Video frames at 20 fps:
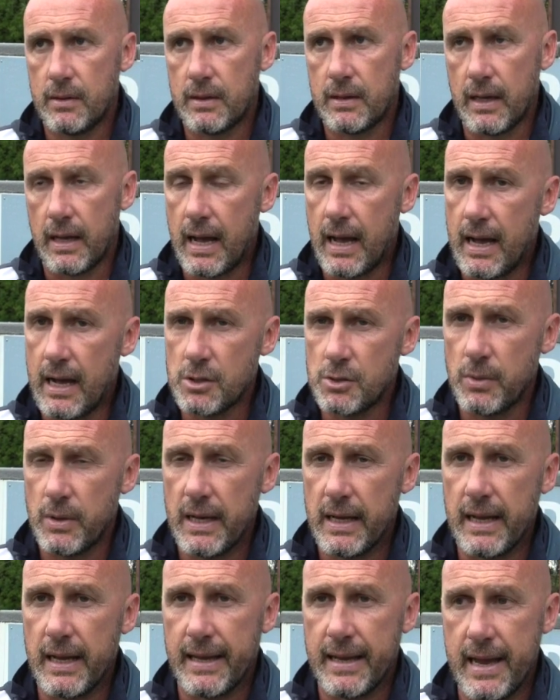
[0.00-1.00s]
the hard
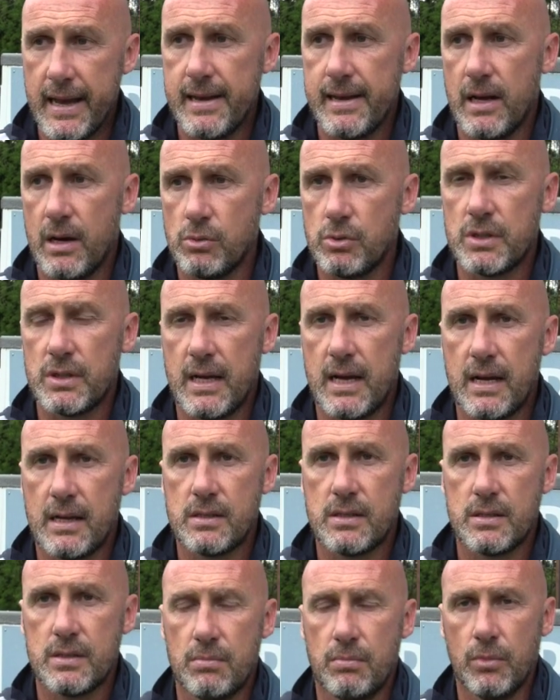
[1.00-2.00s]
work again now
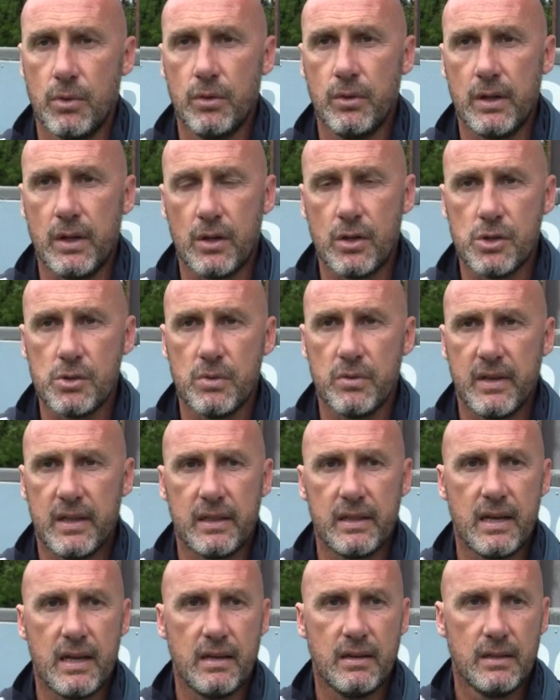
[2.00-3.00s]
starts Monday, because we've
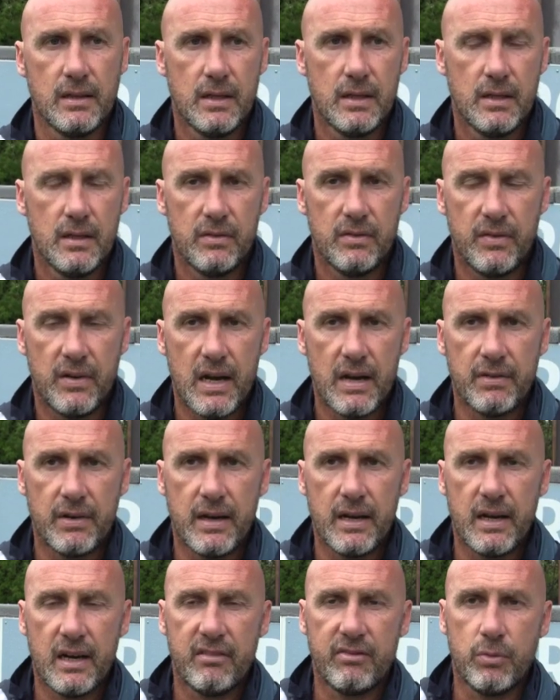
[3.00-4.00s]
had that
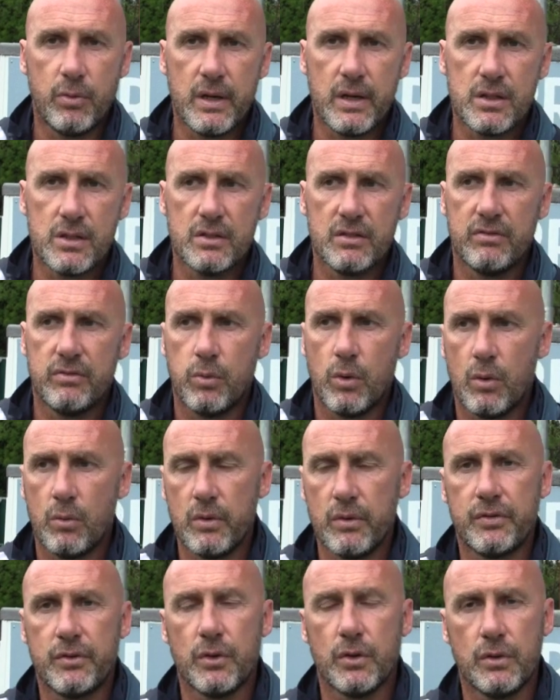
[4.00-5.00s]
5.5 weeks of what
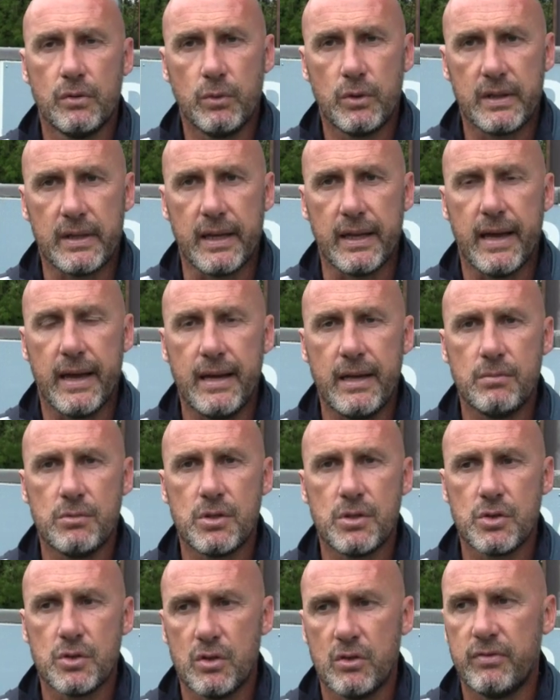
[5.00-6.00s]
we've done with the
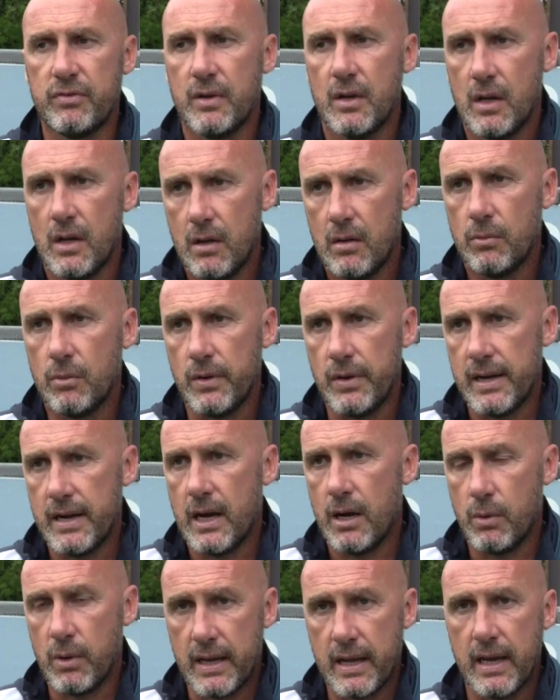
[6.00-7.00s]
games and stuff. But
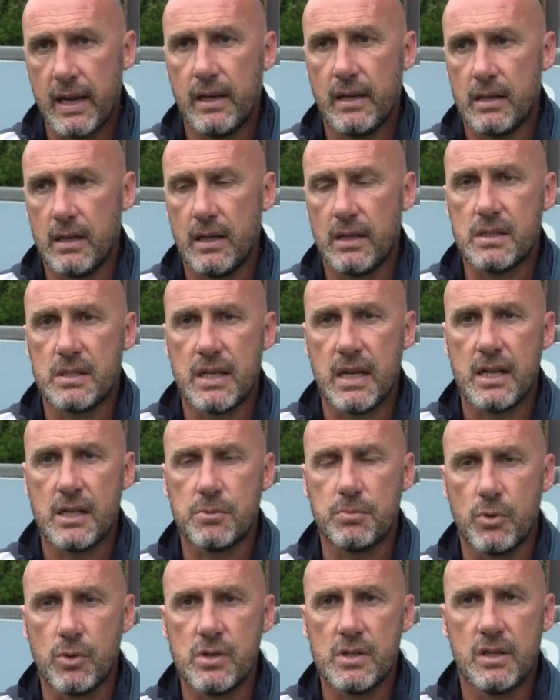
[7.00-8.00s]
now again, it
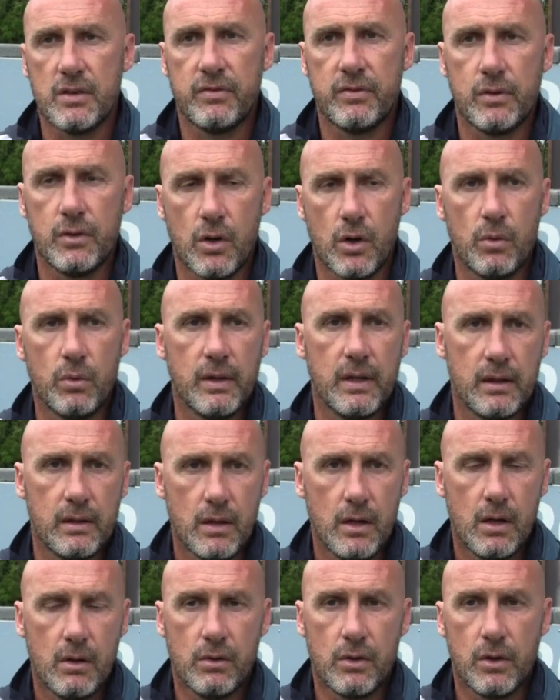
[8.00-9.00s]
starts Monday, knowing that
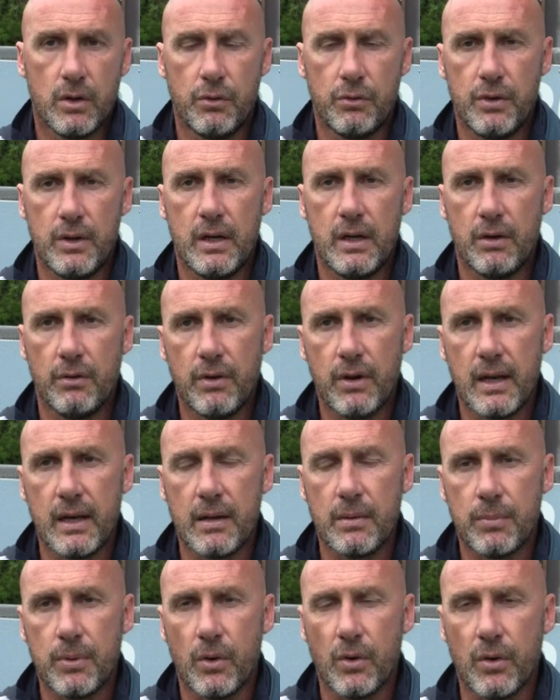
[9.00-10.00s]
we've got a really,
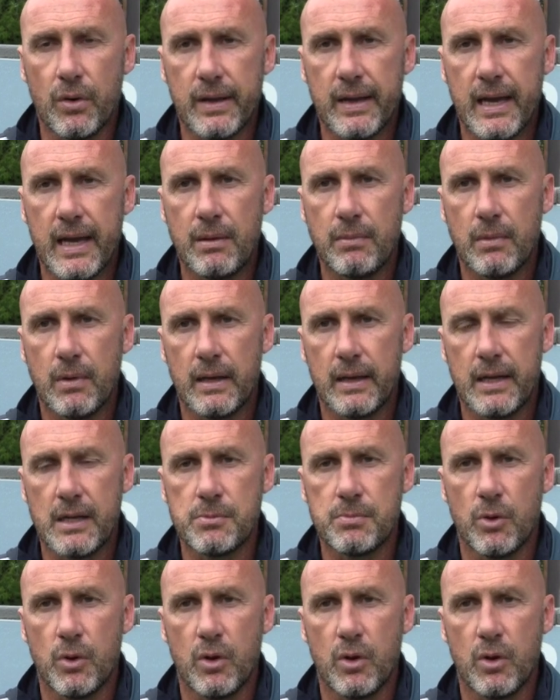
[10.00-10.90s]
really important game against